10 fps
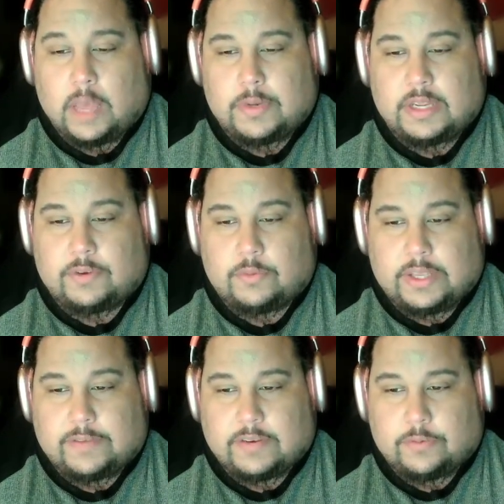but even
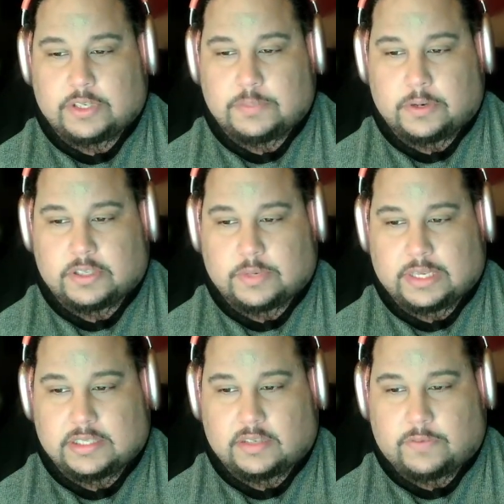we have never experienced what
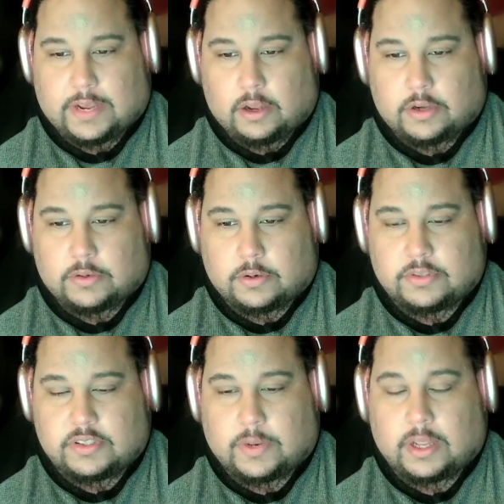it is to fight on your
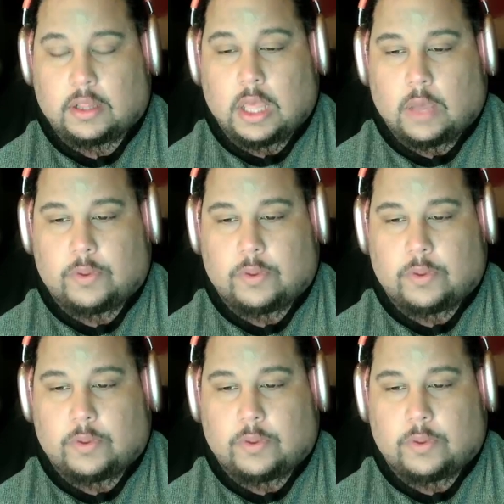own soil,